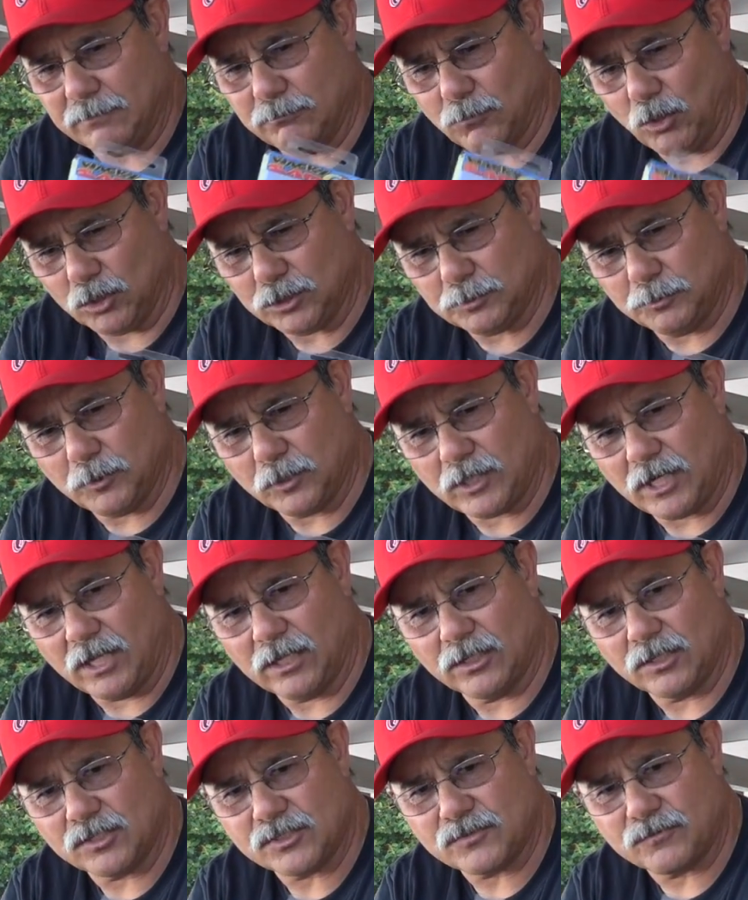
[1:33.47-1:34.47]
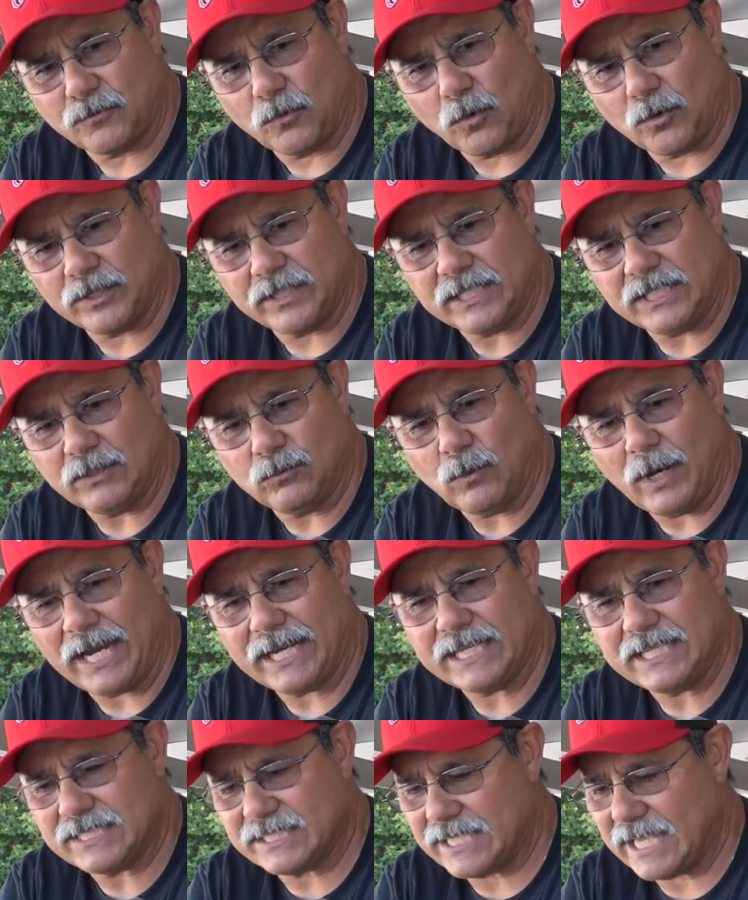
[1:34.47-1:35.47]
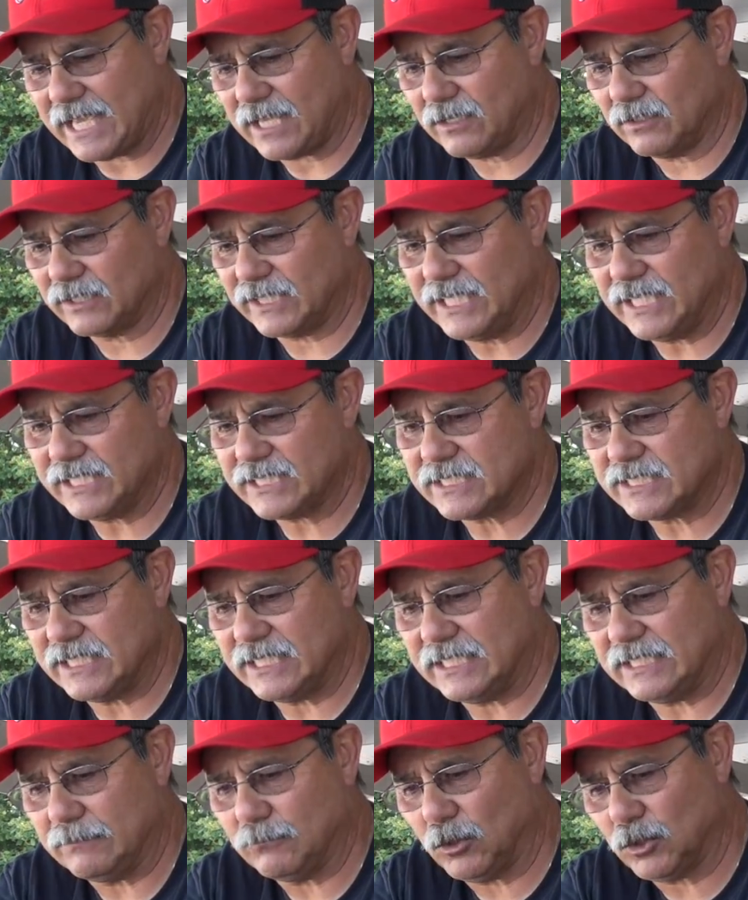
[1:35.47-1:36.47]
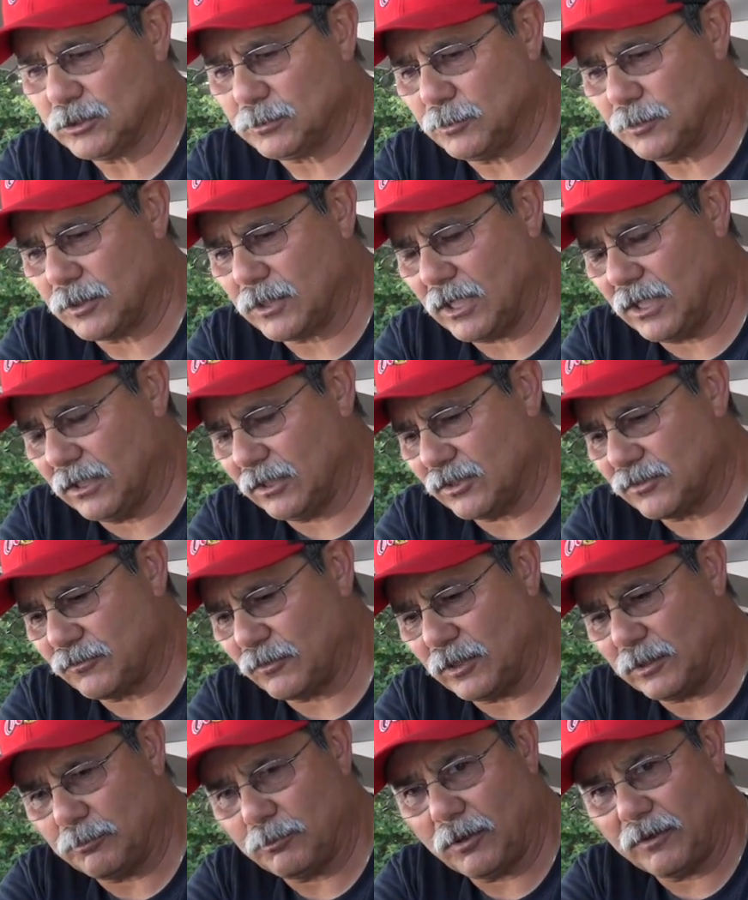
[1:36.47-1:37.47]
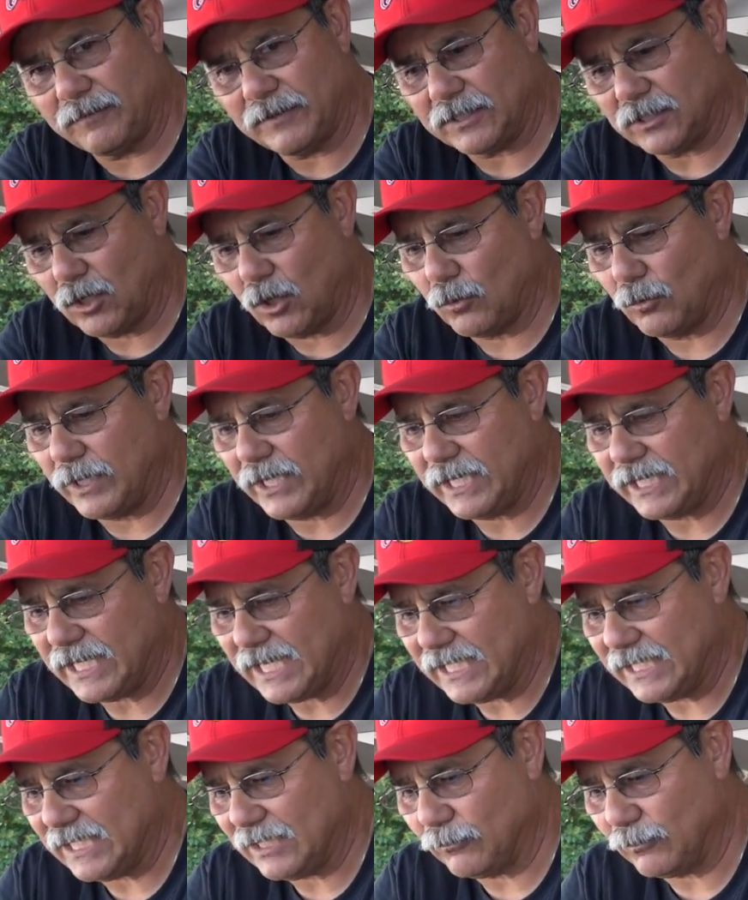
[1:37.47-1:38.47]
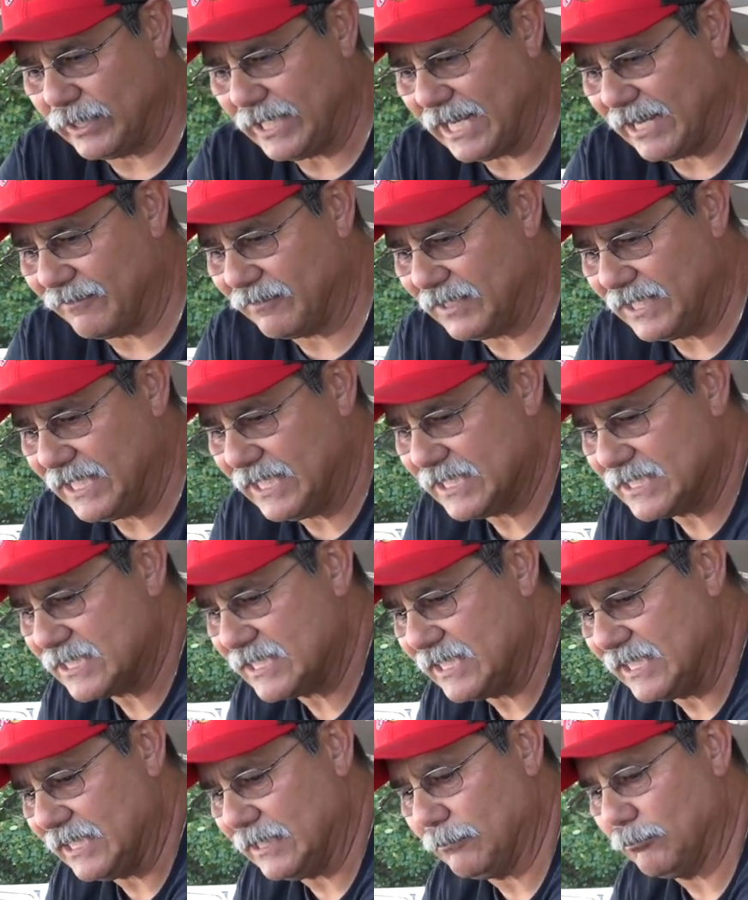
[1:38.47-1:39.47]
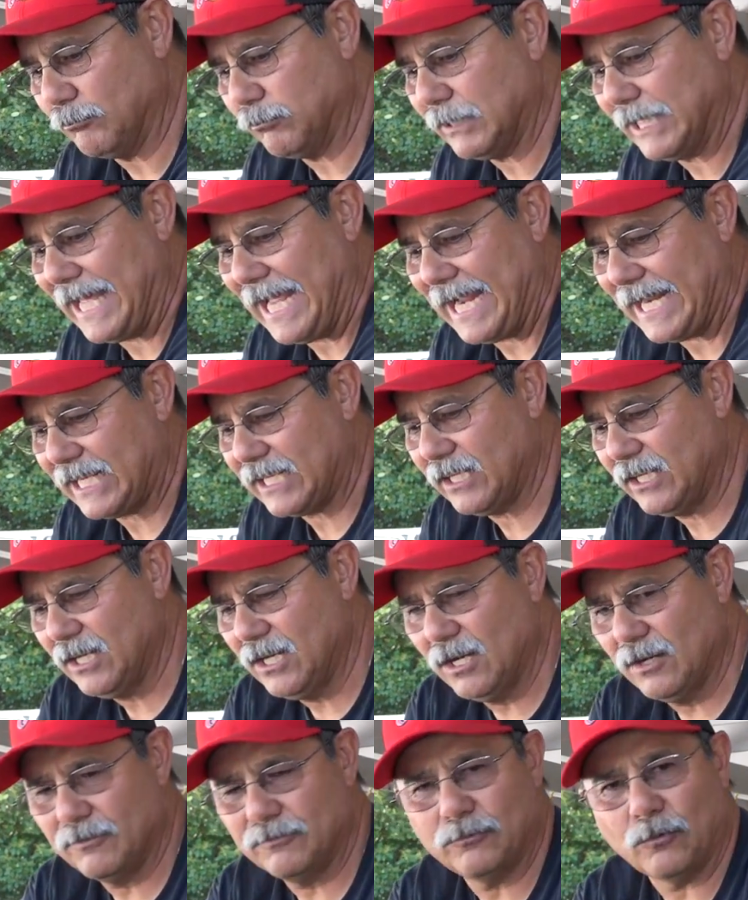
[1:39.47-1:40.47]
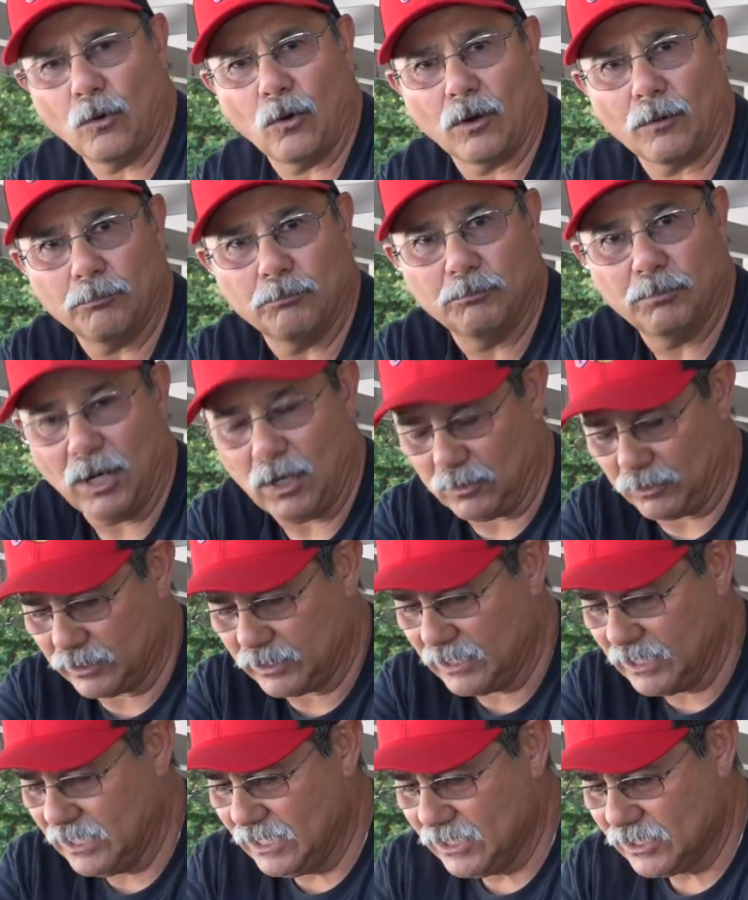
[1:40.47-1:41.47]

multiple colors for the Wacky Saddle, kits in multiple colors for the Perfect O-Ring, and then we have kits in black for both.